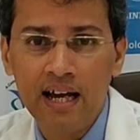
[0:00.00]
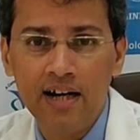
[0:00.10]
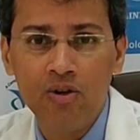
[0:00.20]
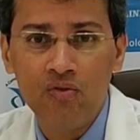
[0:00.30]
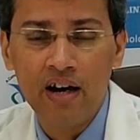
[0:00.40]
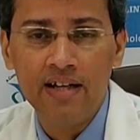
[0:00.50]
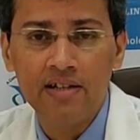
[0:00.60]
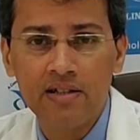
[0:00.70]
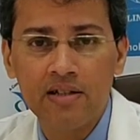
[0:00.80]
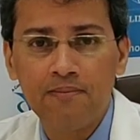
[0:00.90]

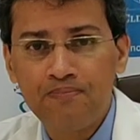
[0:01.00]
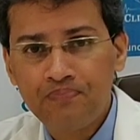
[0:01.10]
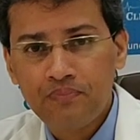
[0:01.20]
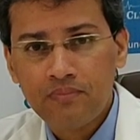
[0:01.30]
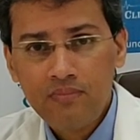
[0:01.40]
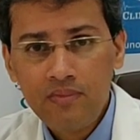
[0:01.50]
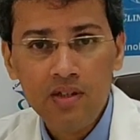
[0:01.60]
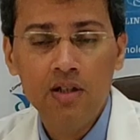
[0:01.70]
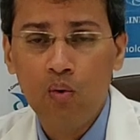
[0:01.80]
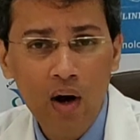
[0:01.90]
adenovirus.
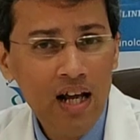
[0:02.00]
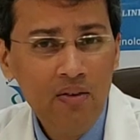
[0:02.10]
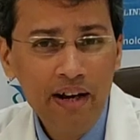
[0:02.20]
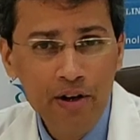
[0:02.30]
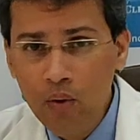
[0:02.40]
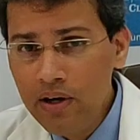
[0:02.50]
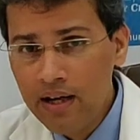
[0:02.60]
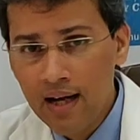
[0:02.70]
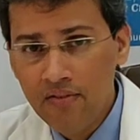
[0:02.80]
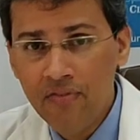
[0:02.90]
Now, while we don't
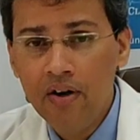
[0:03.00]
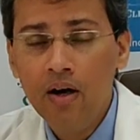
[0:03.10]
have